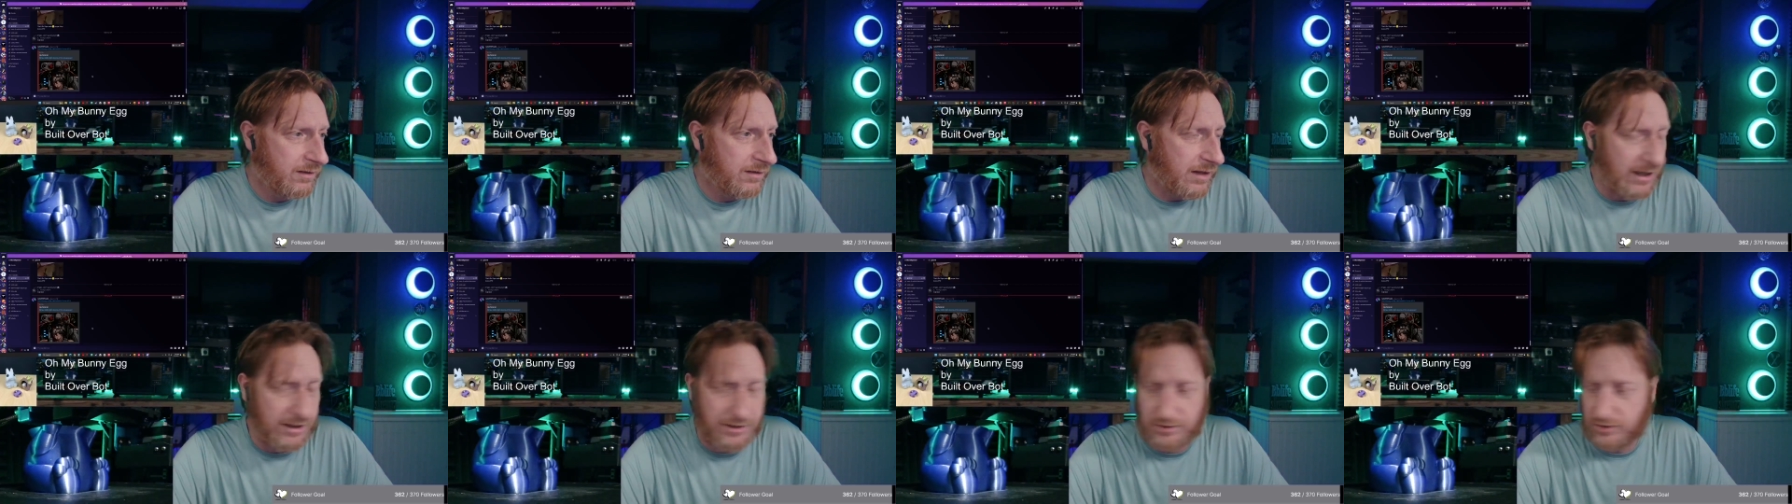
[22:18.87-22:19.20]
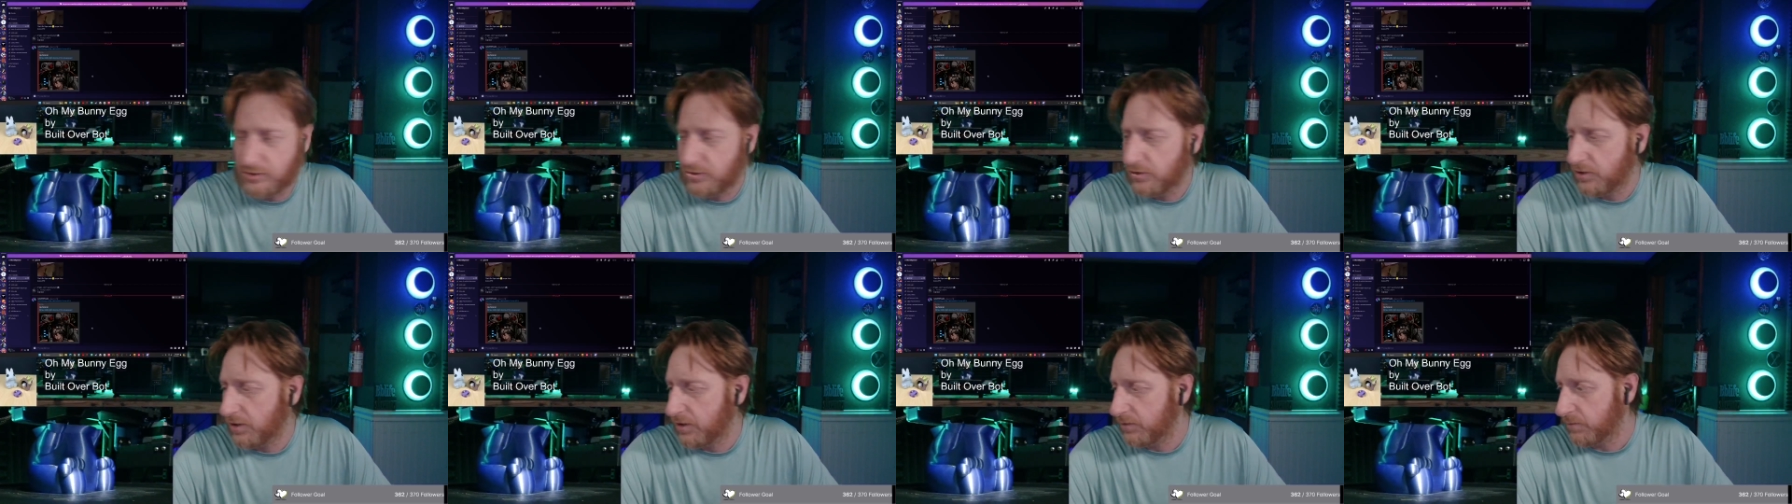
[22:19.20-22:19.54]

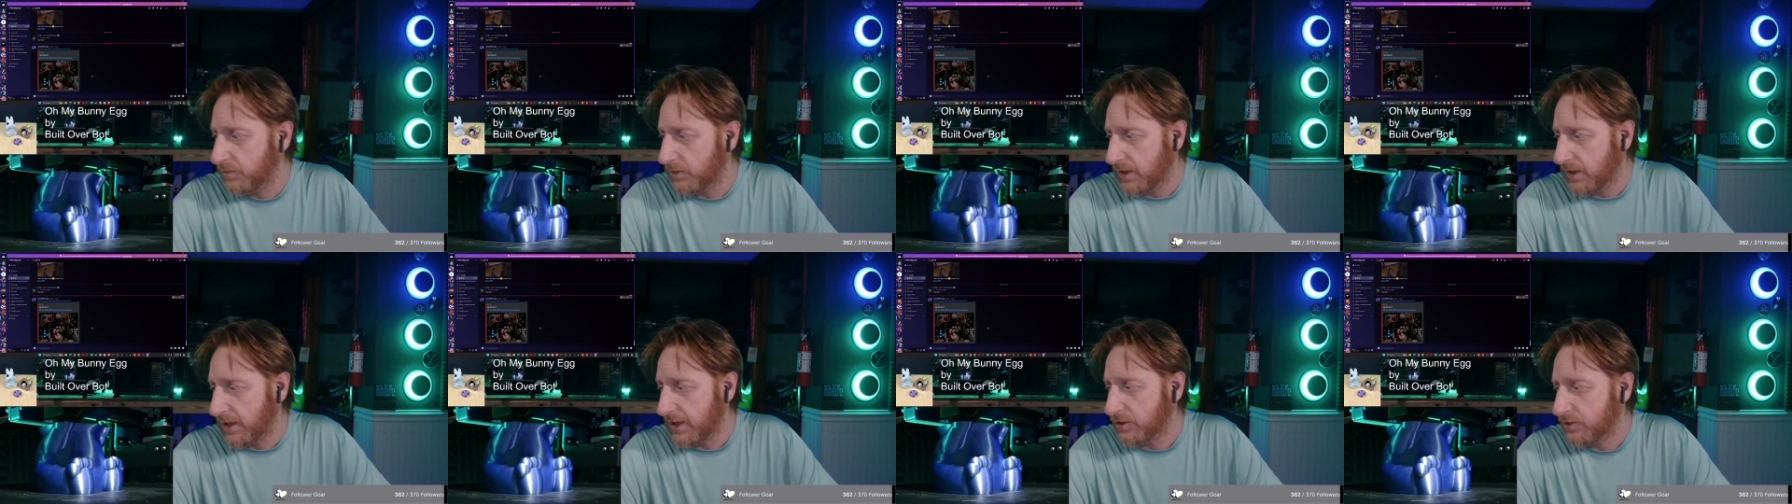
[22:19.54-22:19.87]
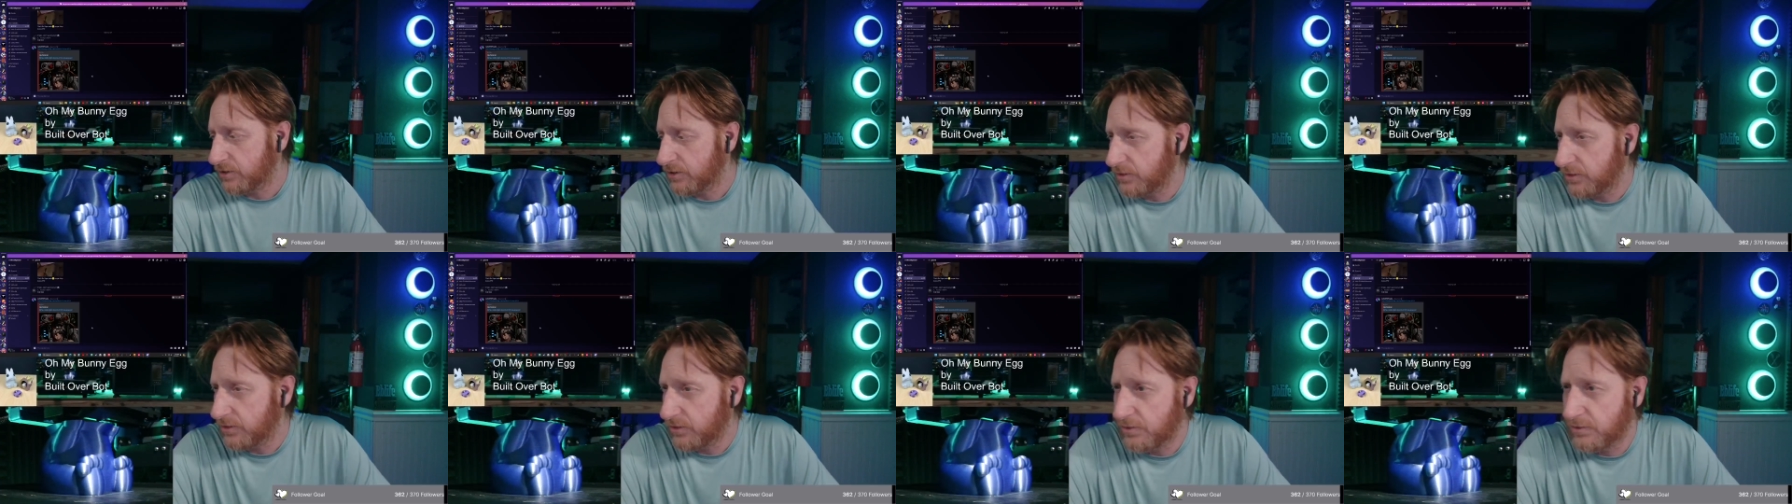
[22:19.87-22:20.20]
What I
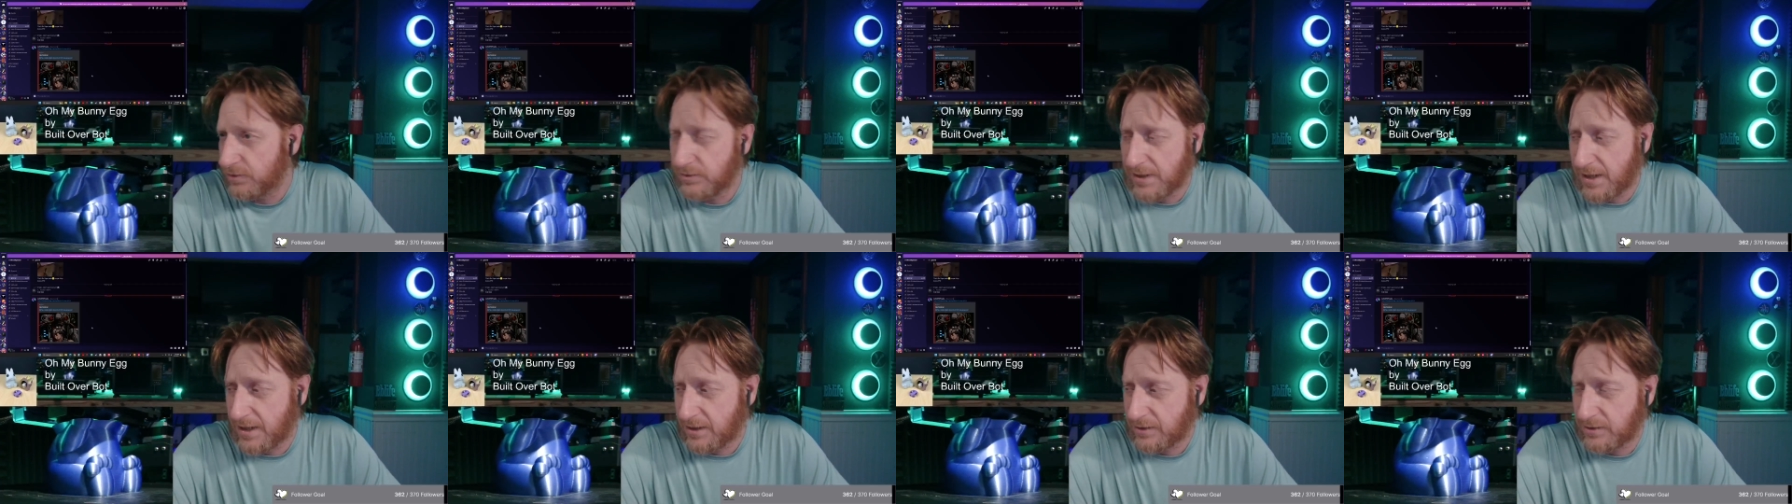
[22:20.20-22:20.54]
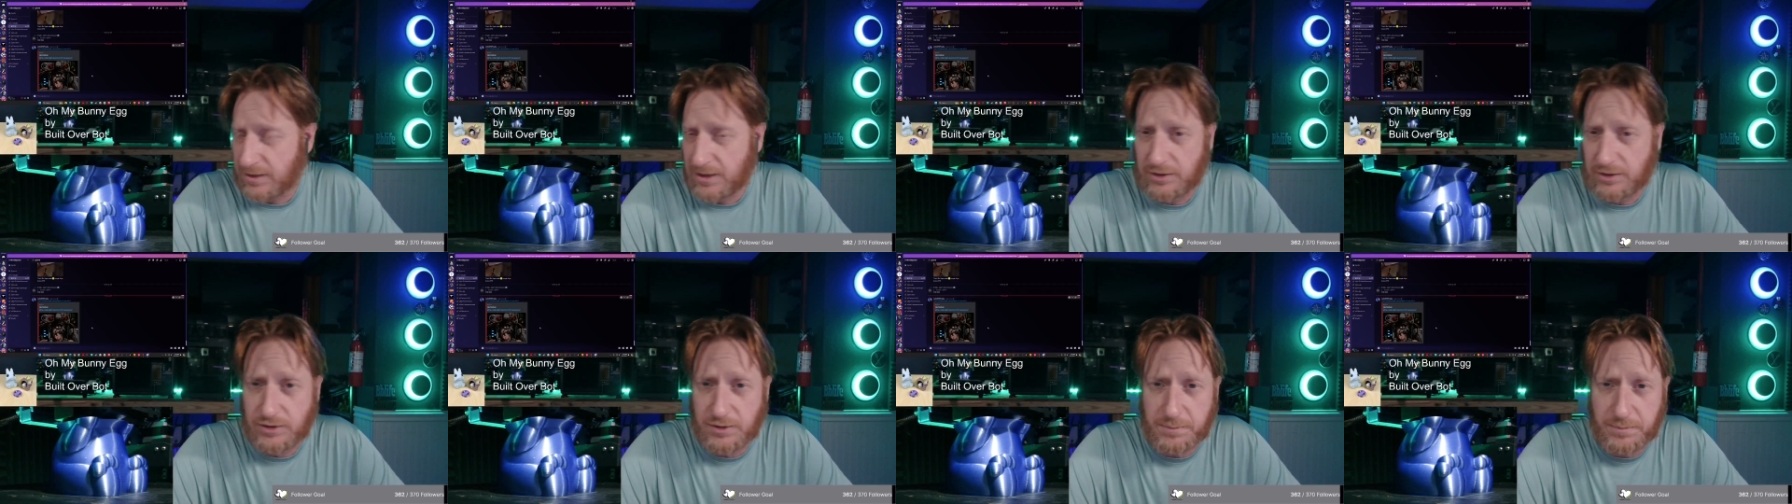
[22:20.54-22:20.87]
should do is
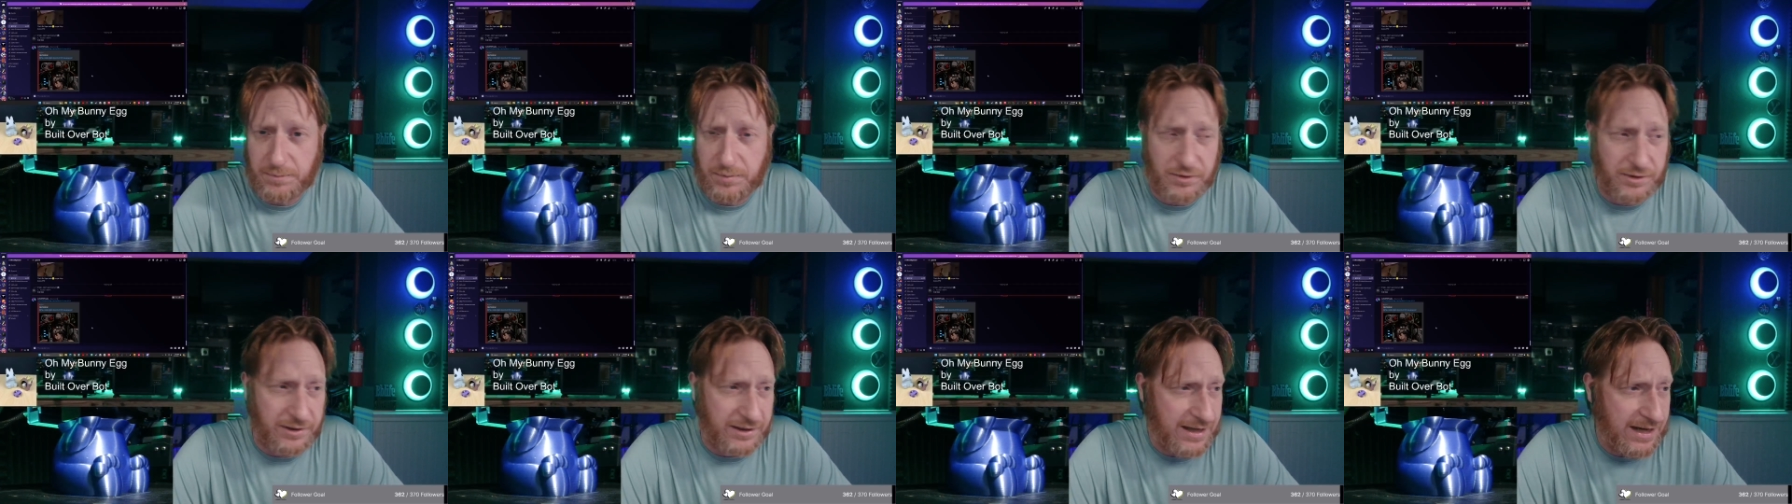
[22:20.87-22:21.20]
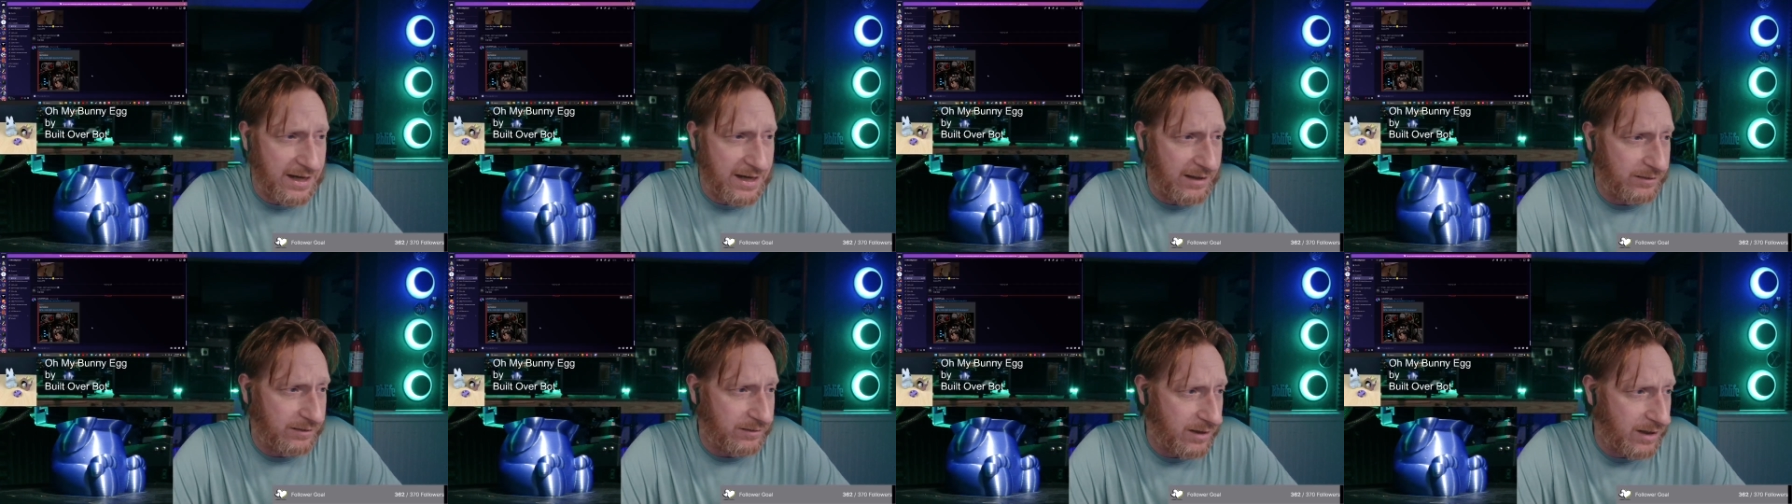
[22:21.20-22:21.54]
actually I should pull the
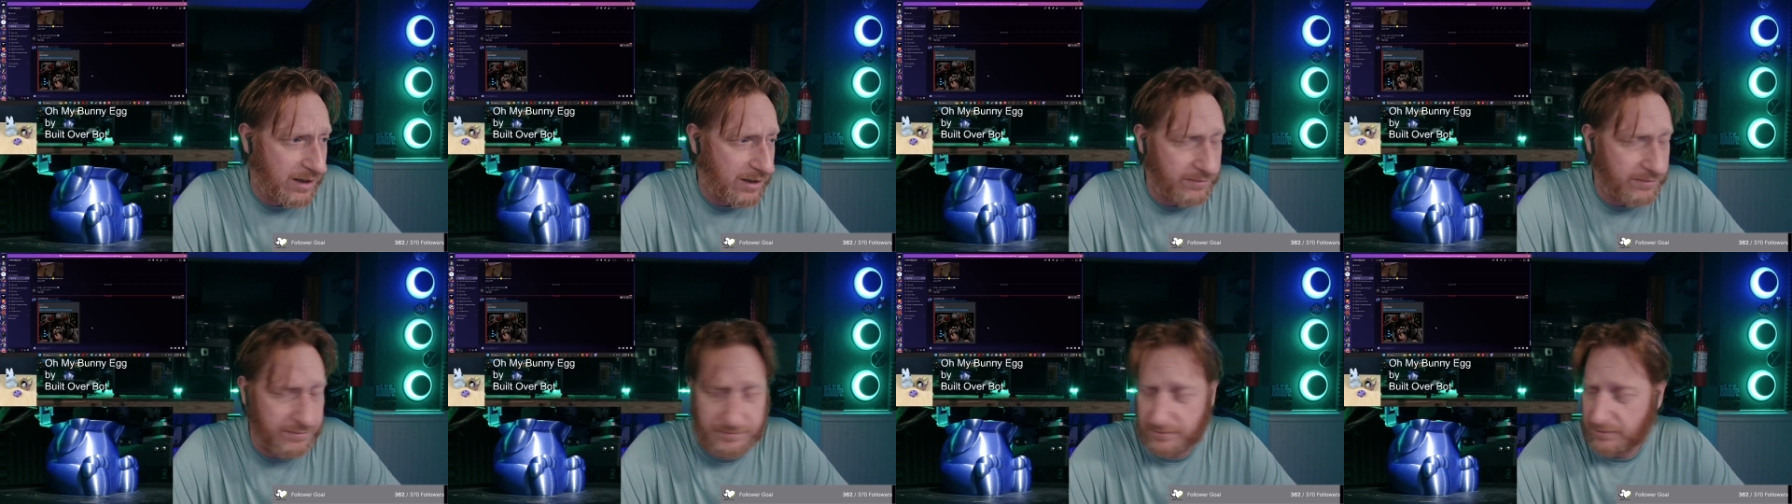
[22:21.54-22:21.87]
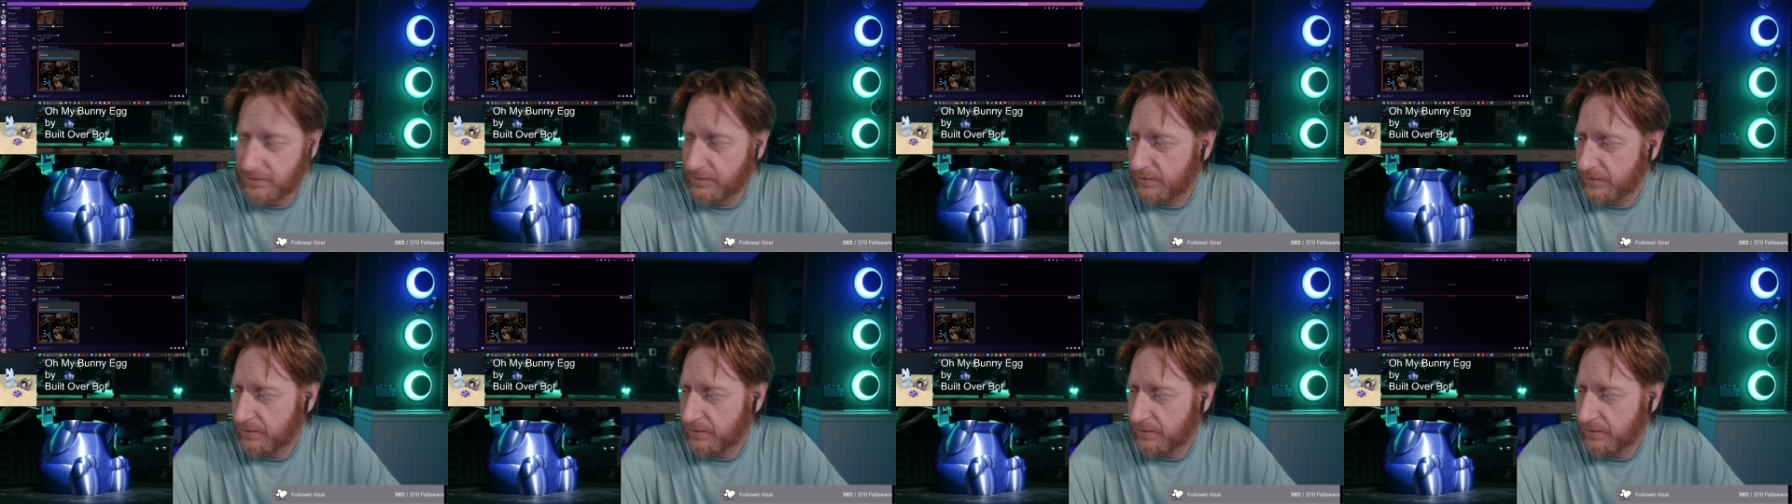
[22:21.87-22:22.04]
case off,